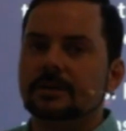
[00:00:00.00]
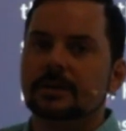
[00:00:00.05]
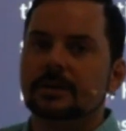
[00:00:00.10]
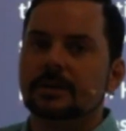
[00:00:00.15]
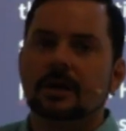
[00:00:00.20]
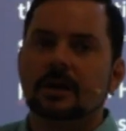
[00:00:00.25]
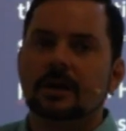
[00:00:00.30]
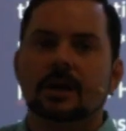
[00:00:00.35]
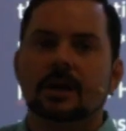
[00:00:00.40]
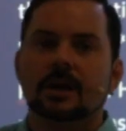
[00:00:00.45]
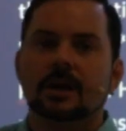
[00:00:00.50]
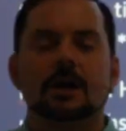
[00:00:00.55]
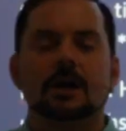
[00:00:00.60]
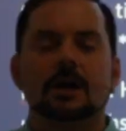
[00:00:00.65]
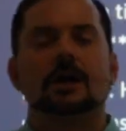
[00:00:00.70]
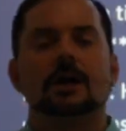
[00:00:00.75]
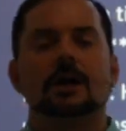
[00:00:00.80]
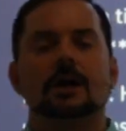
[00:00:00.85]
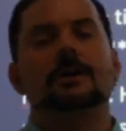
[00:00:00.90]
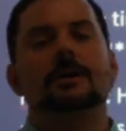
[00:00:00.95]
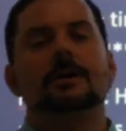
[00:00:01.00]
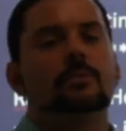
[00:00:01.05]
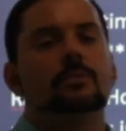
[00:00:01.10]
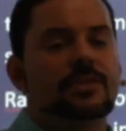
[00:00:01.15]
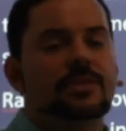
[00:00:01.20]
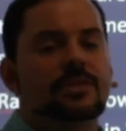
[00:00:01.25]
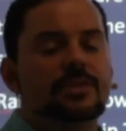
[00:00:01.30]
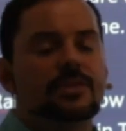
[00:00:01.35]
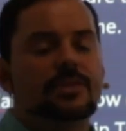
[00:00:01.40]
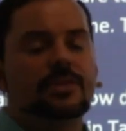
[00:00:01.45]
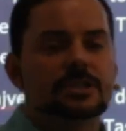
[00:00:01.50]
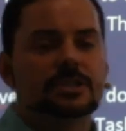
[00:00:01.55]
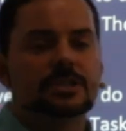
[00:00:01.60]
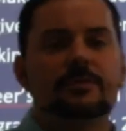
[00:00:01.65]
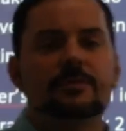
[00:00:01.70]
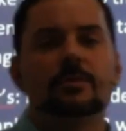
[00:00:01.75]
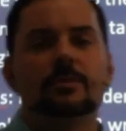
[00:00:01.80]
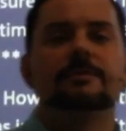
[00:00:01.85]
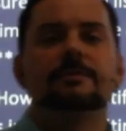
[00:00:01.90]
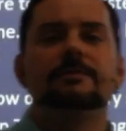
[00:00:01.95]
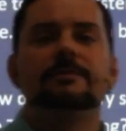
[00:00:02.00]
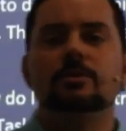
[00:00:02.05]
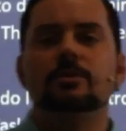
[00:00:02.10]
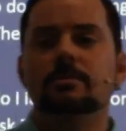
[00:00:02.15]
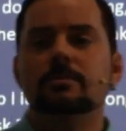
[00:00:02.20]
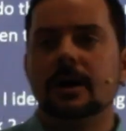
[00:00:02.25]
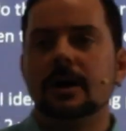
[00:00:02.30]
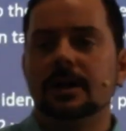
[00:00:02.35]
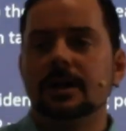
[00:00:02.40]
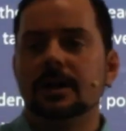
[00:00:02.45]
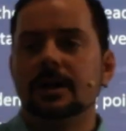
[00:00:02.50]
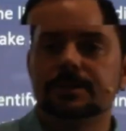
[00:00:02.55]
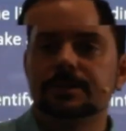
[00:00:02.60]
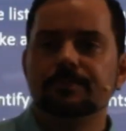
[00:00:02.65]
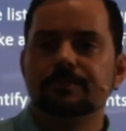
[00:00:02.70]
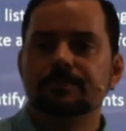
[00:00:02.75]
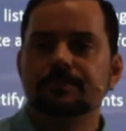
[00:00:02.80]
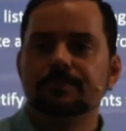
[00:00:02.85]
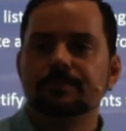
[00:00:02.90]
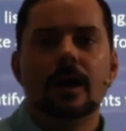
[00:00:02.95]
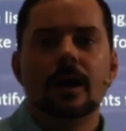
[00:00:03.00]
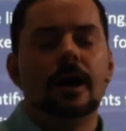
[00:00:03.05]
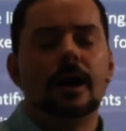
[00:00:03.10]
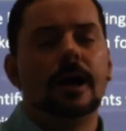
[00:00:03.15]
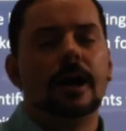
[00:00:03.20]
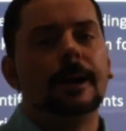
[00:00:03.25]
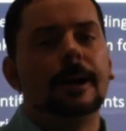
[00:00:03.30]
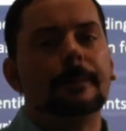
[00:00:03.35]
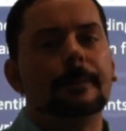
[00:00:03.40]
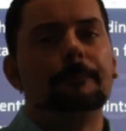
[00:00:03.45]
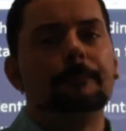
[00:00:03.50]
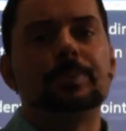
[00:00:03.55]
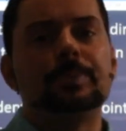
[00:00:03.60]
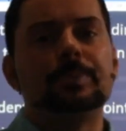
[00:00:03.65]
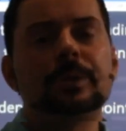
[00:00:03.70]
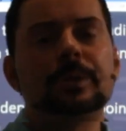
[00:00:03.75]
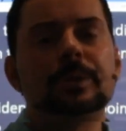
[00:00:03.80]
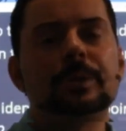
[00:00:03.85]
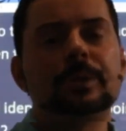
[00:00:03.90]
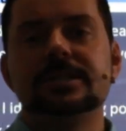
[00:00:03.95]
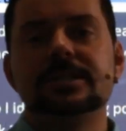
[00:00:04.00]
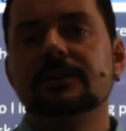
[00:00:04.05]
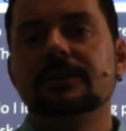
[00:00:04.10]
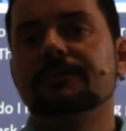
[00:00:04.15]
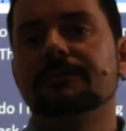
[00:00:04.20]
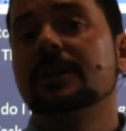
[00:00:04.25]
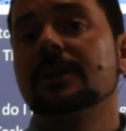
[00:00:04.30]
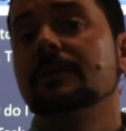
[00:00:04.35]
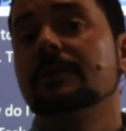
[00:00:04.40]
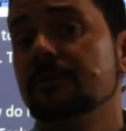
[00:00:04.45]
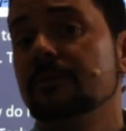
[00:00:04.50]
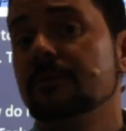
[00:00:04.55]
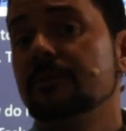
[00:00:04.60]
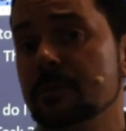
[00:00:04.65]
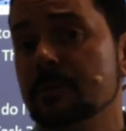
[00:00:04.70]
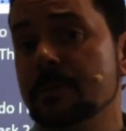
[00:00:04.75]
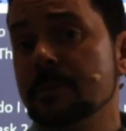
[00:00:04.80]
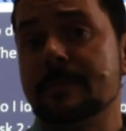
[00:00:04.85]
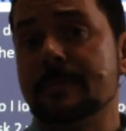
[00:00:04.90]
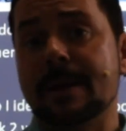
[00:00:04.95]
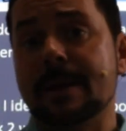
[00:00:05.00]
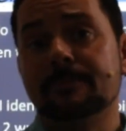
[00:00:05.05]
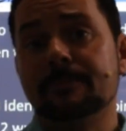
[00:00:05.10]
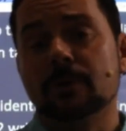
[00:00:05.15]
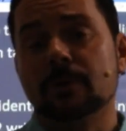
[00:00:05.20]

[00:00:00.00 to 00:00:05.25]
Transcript: uh, with us for a few months, Um, let's see if any of you remember